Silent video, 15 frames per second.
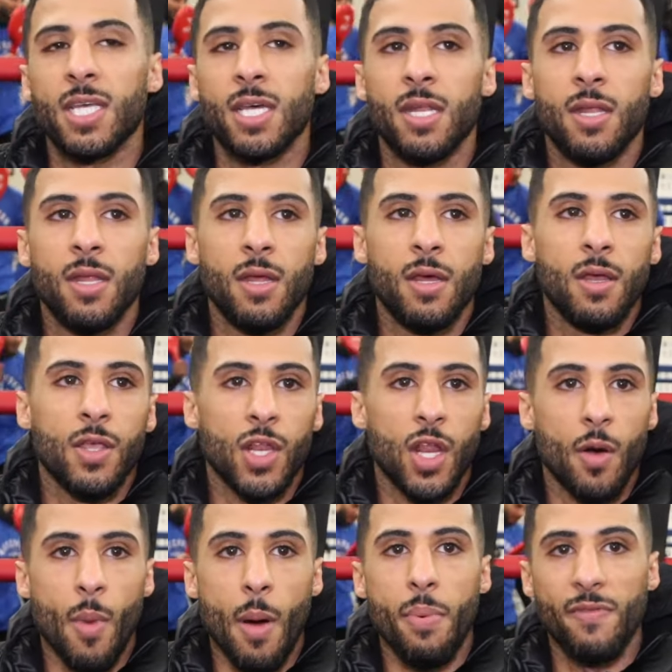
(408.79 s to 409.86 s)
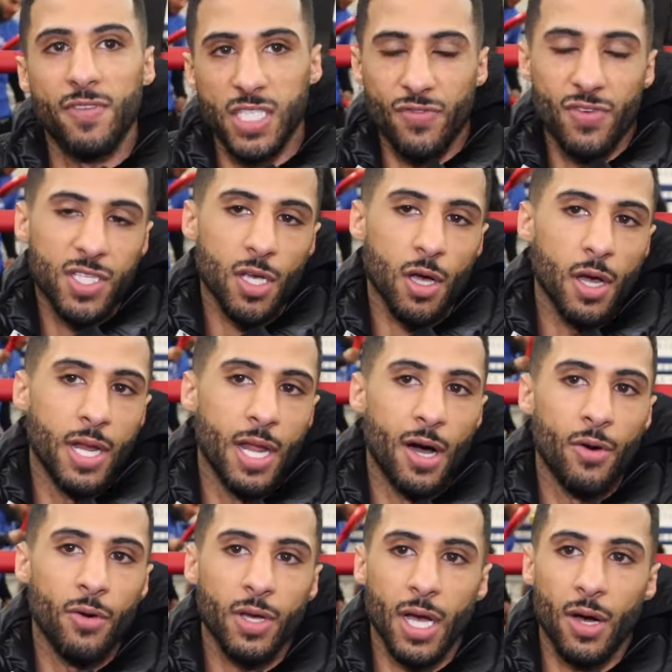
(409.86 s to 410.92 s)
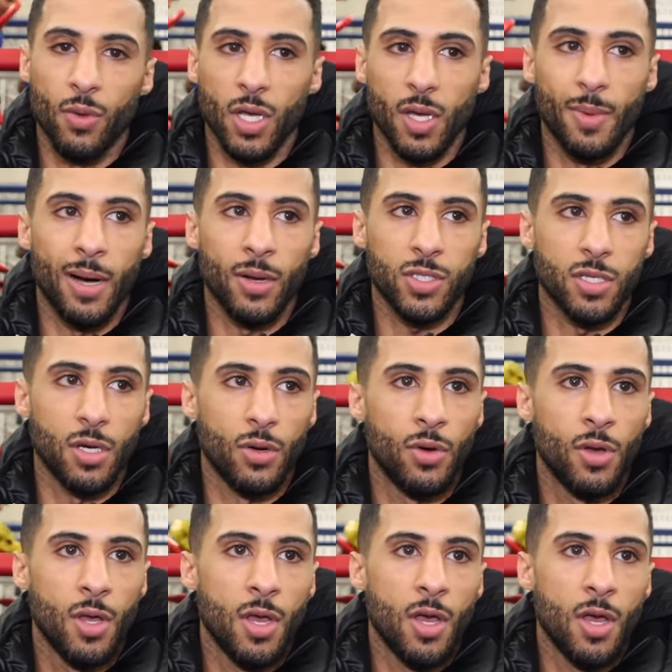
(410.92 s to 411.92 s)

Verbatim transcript: And you know my brothers are retired now, pound them out, so.